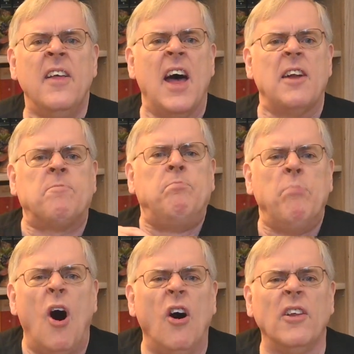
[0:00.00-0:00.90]
that
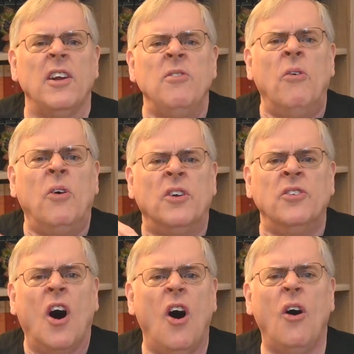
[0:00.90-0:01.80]
Poland will
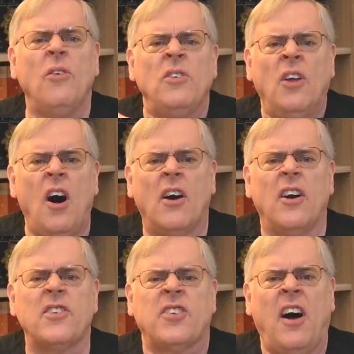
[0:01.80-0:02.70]
no
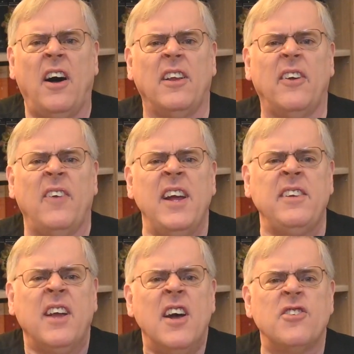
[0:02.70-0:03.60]
longer tolerate
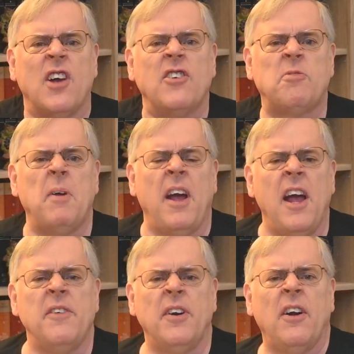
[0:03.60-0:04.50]
such
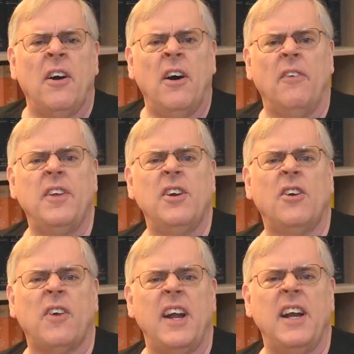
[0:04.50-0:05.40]
behavior of the
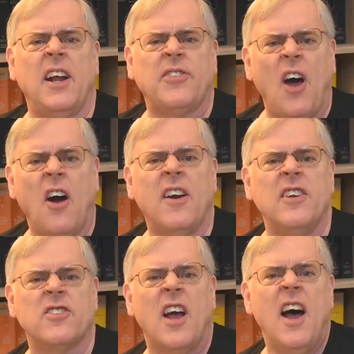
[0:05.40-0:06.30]
Ukrainian
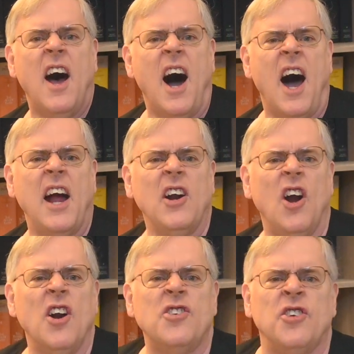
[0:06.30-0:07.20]
authorities. I
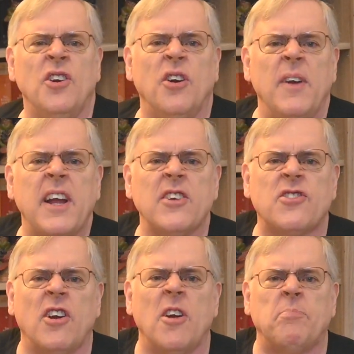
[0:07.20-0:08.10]
urge you to
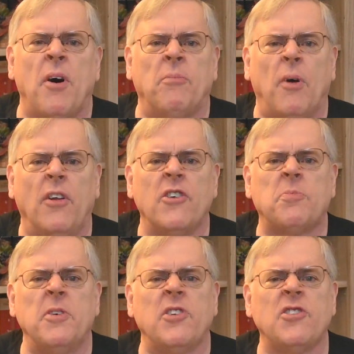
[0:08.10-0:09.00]
reconsider Poland's
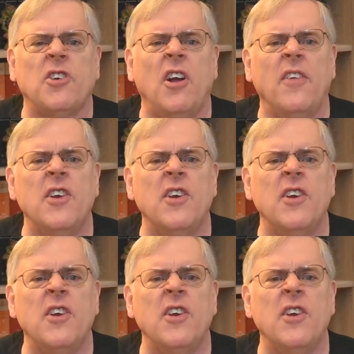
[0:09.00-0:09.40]
position on